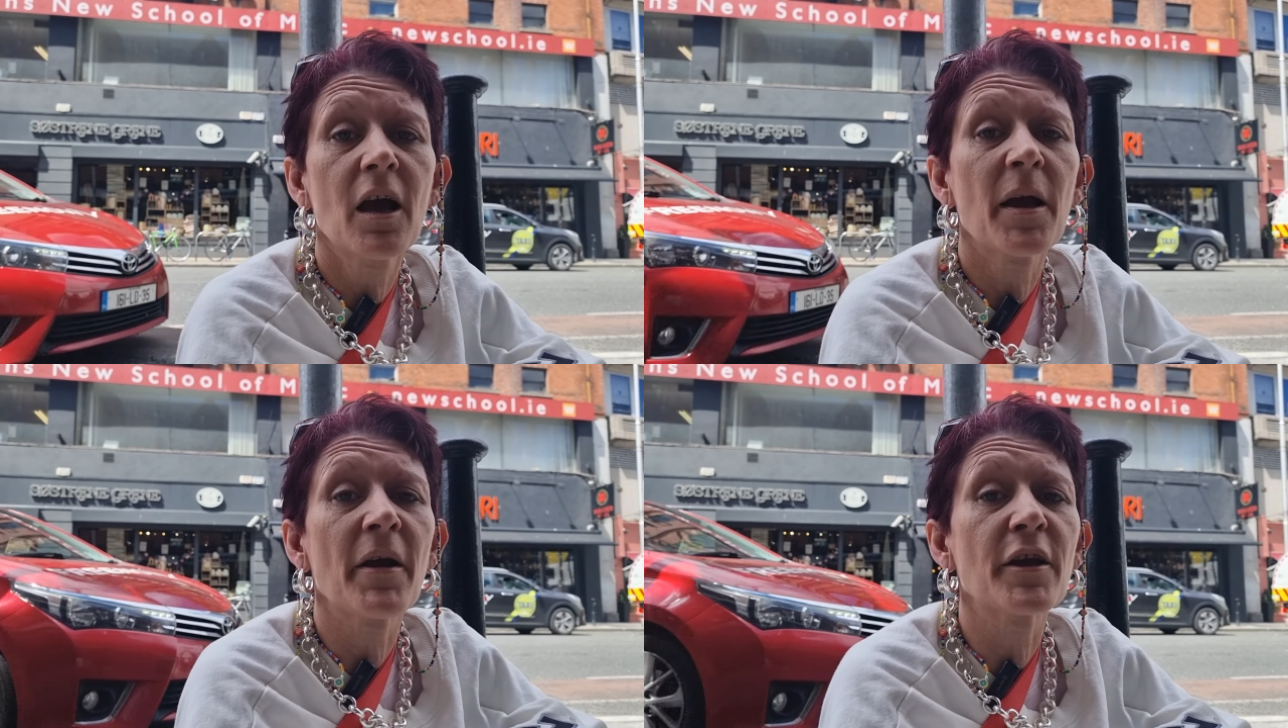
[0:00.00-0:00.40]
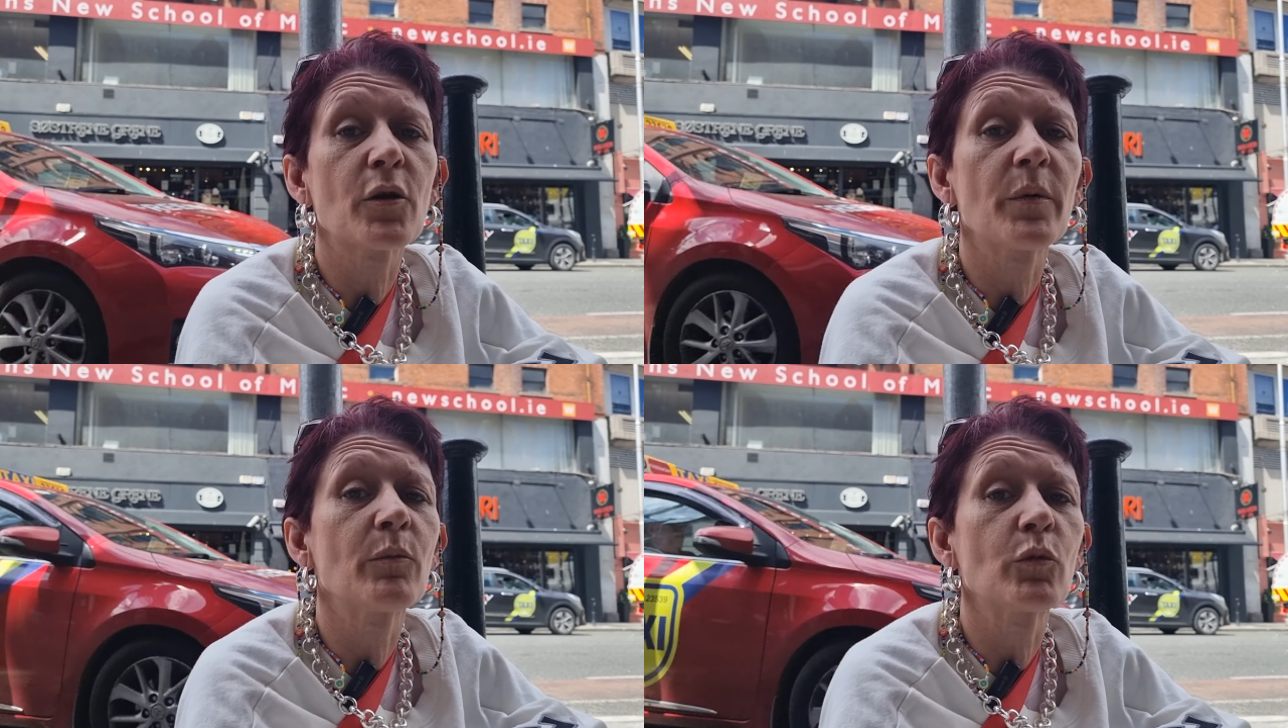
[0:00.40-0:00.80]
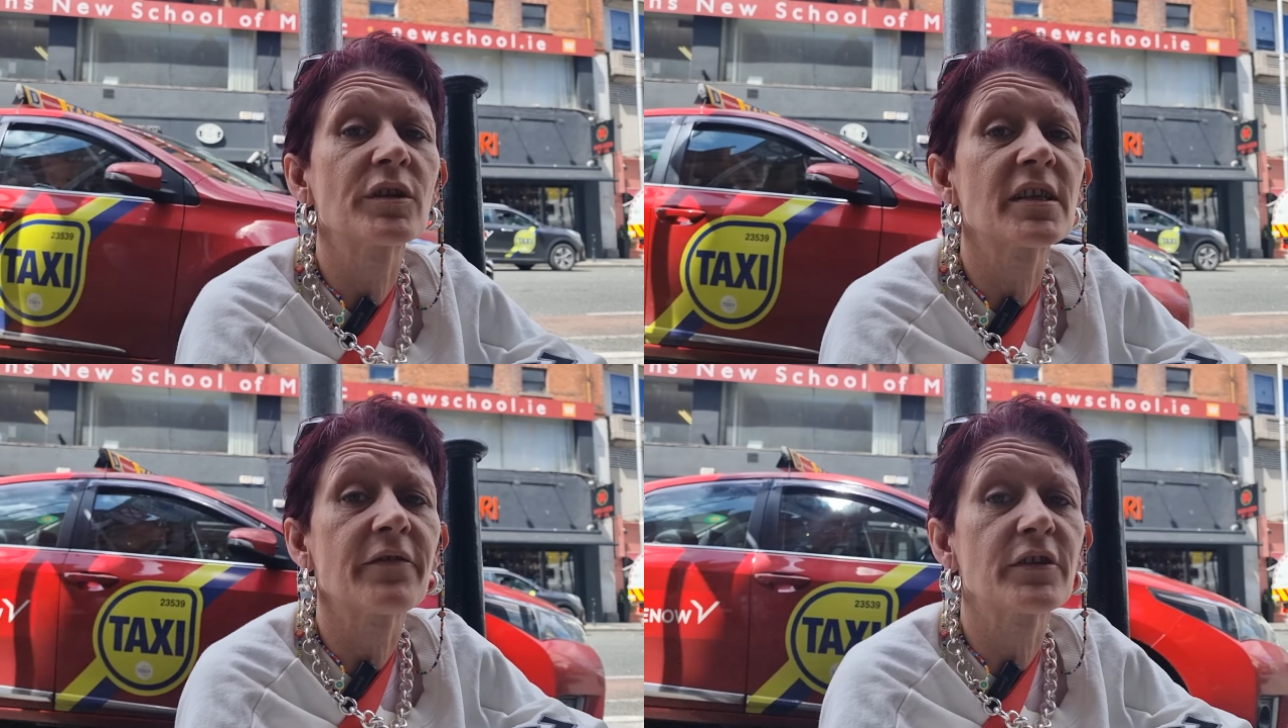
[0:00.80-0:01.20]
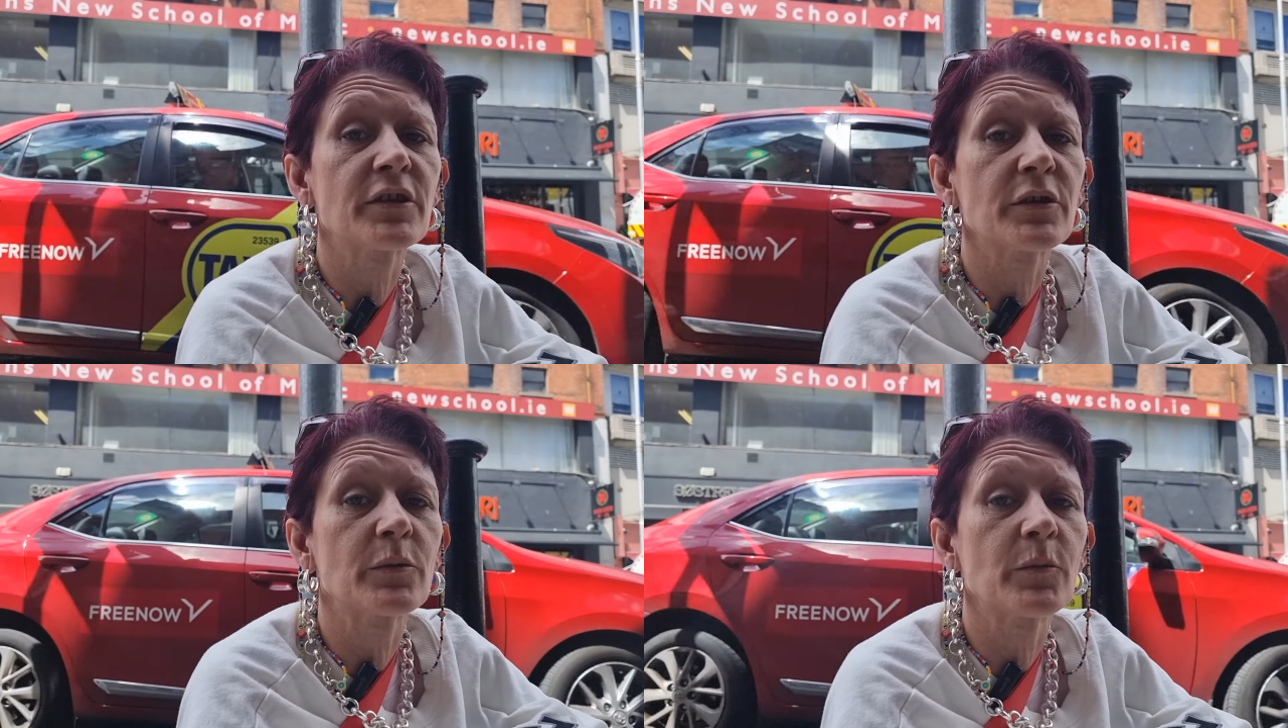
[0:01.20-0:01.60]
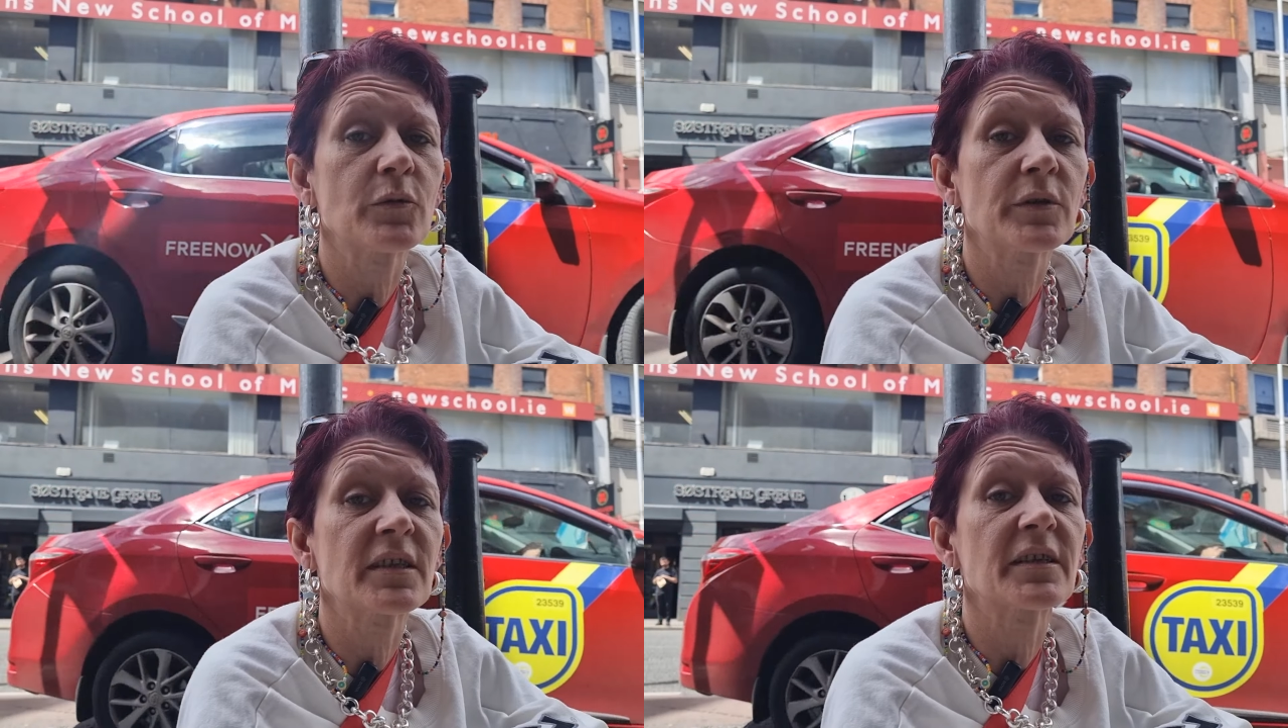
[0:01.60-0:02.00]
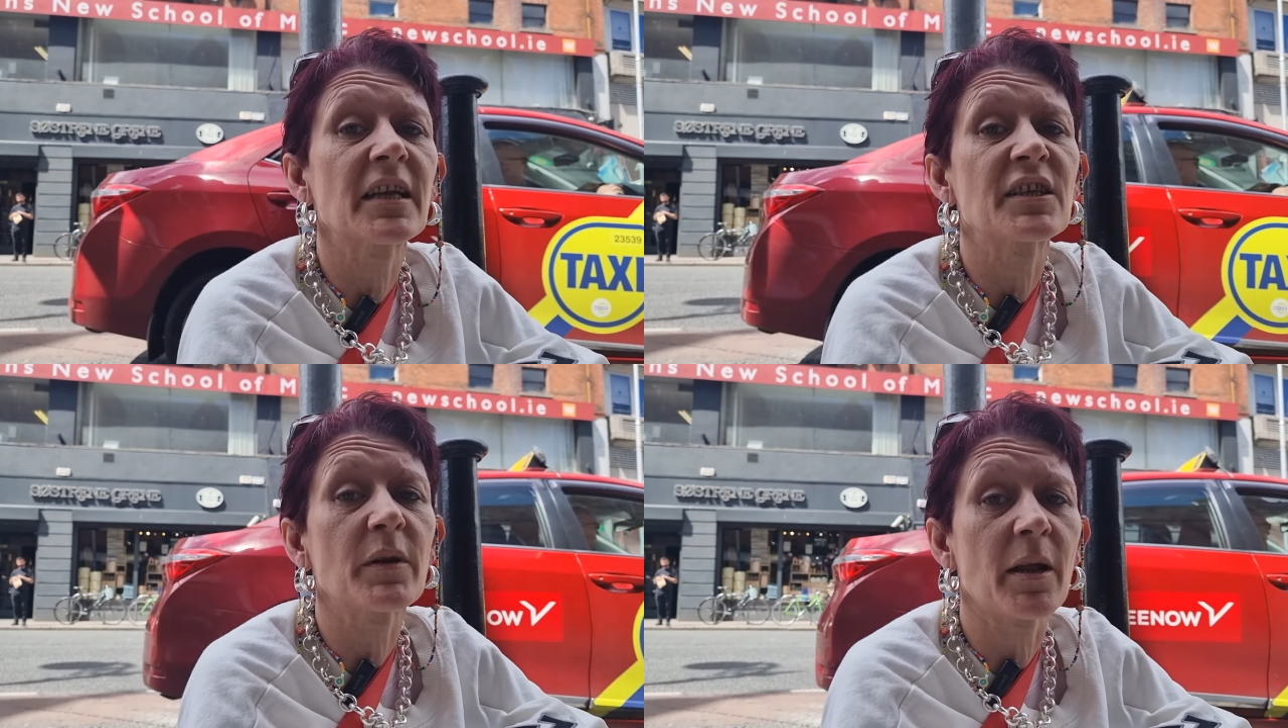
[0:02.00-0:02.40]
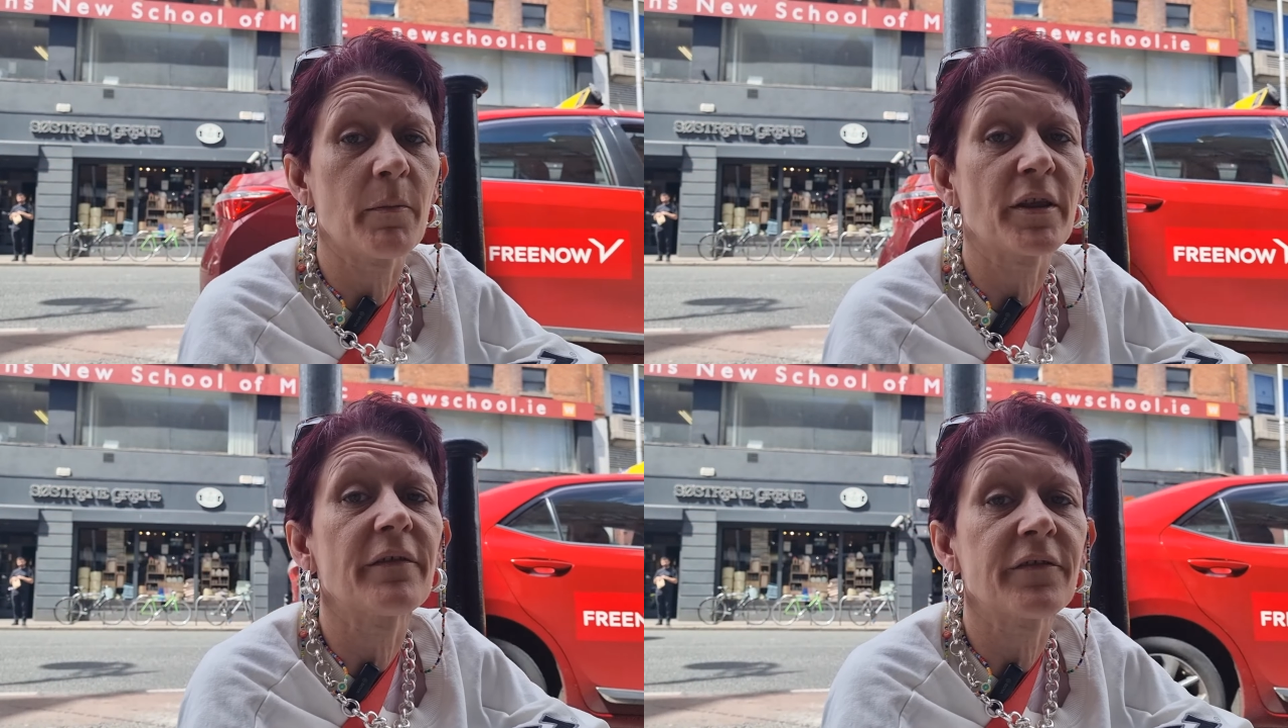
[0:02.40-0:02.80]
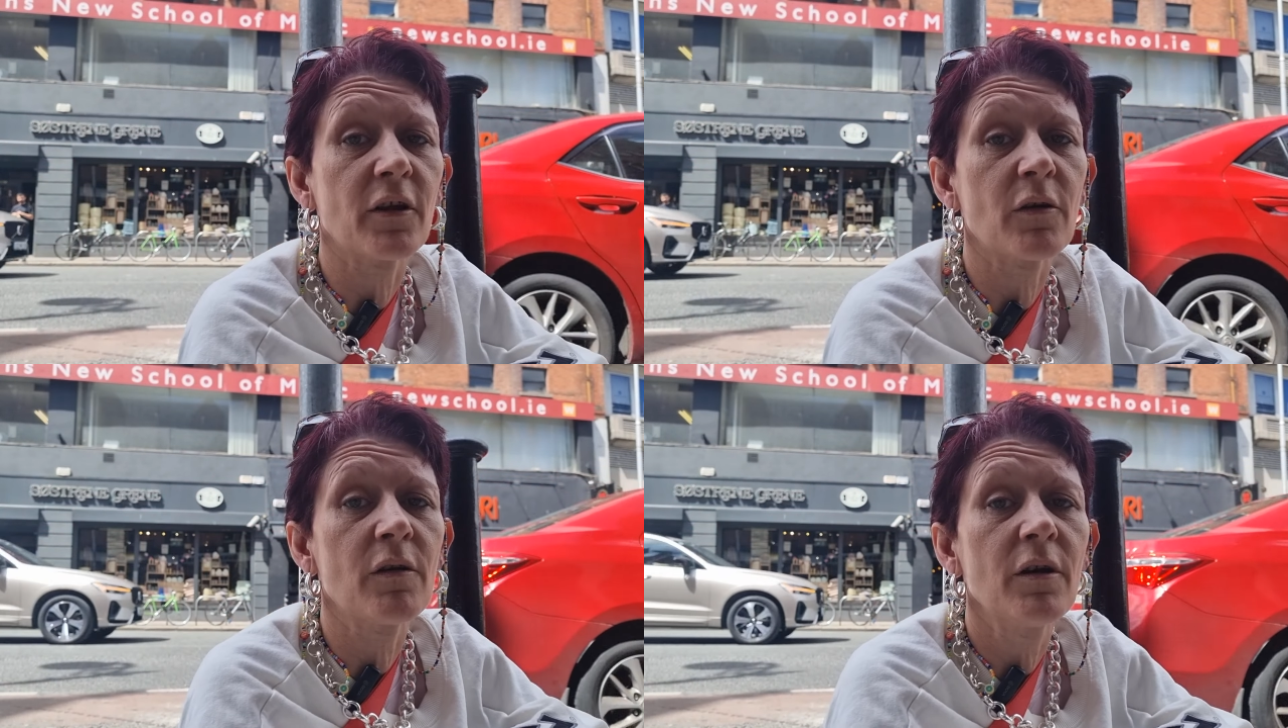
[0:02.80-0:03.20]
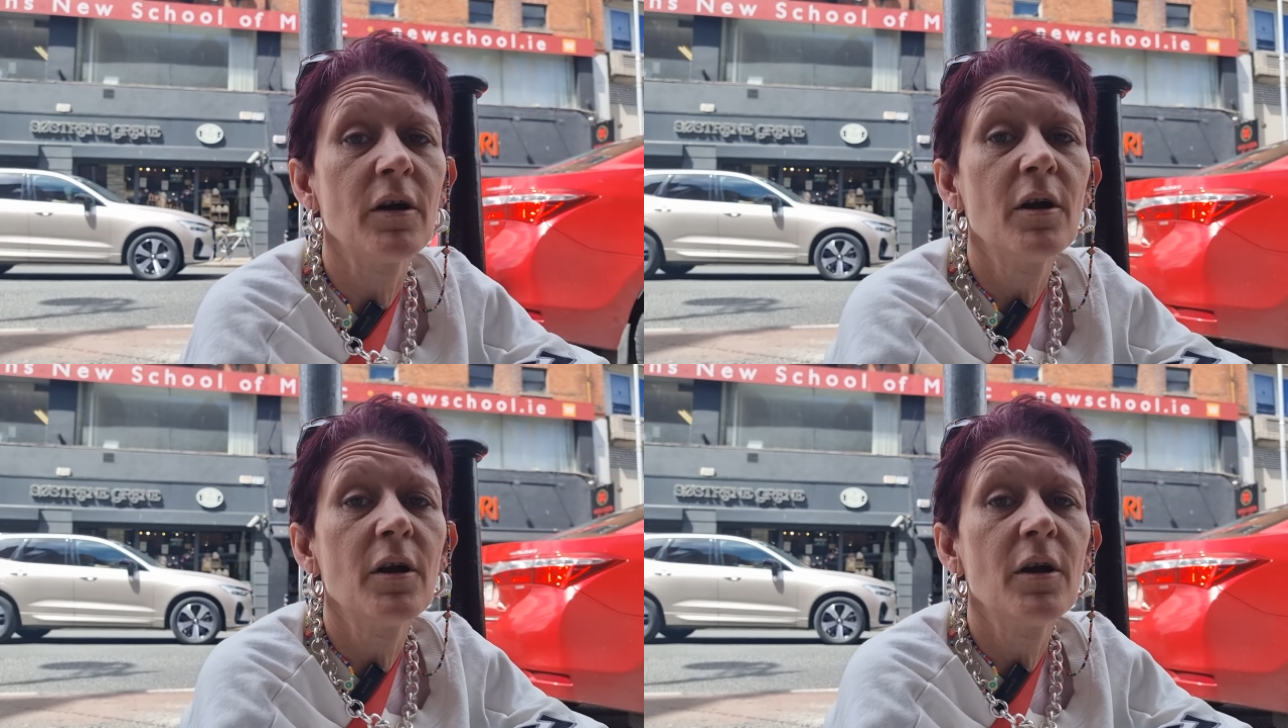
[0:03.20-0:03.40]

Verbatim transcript: I might go in once every two months. Yeah. That's when I'm on the floor.